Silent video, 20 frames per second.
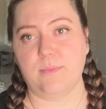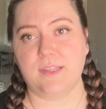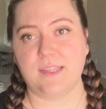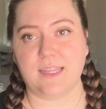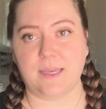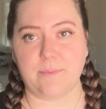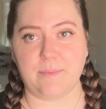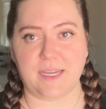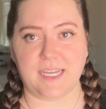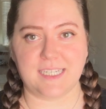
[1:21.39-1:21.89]

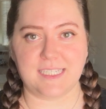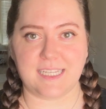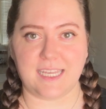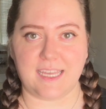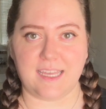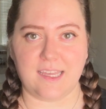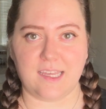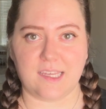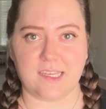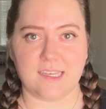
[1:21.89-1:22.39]
They might
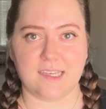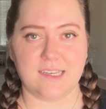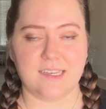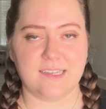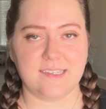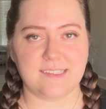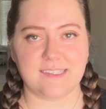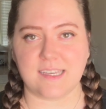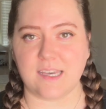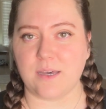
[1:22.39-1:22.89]
take
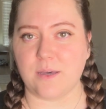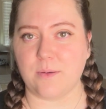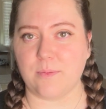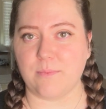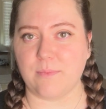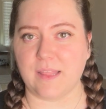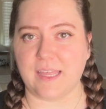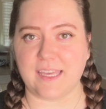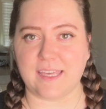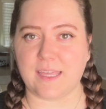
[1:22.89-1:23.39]
some
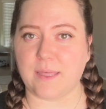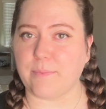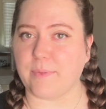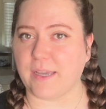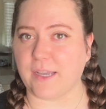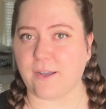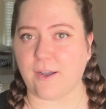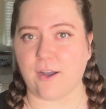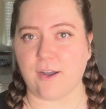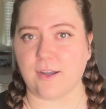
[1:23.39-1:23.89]
like hit by
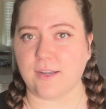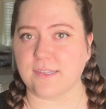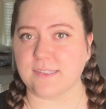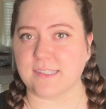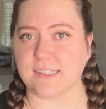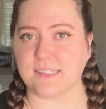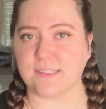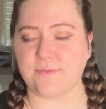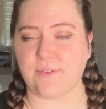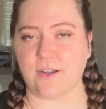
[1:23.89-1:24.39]
cars
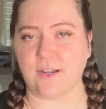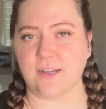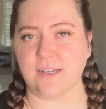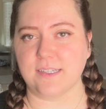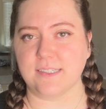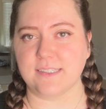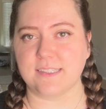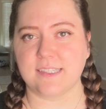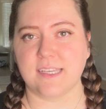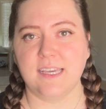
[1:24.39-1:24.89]
as far
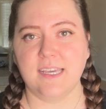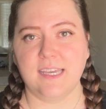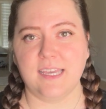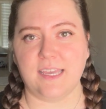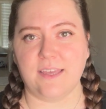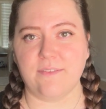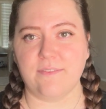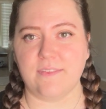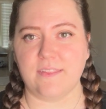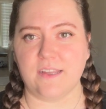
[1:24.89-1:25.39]
as
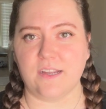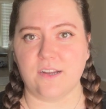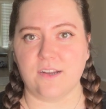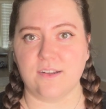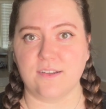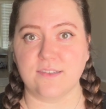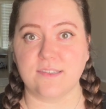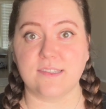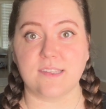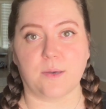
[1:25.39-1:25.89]
if
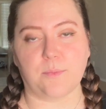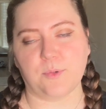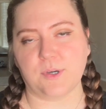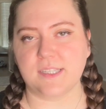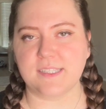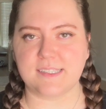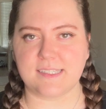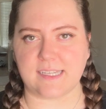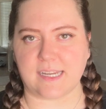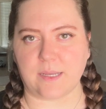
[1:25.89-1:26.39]
they're
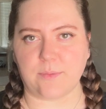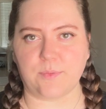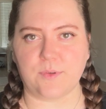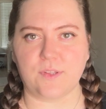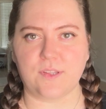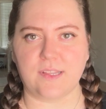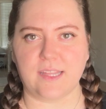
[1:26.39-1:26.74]
somewhat stable,